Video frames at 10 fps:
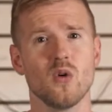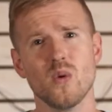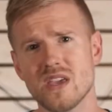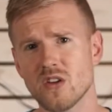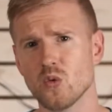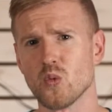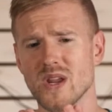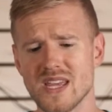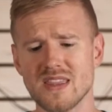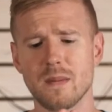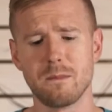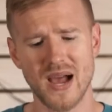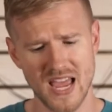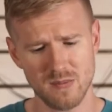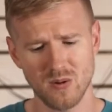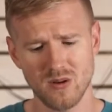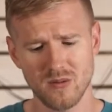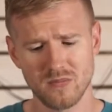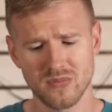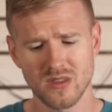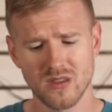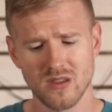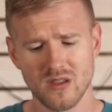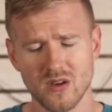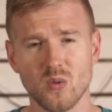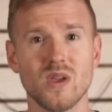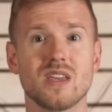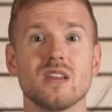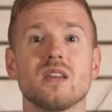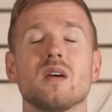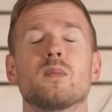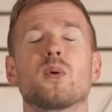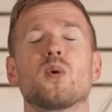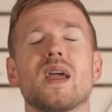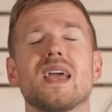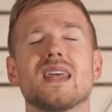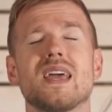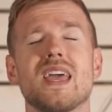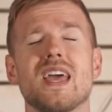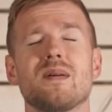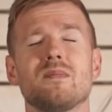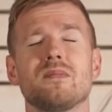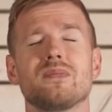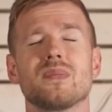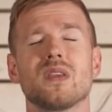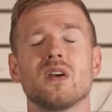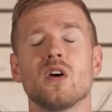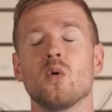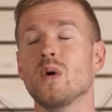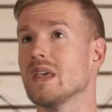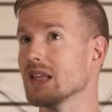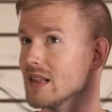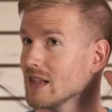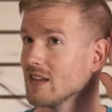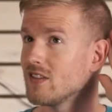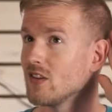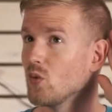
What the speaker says: We can read the Bible, we can pray to Him, we can listen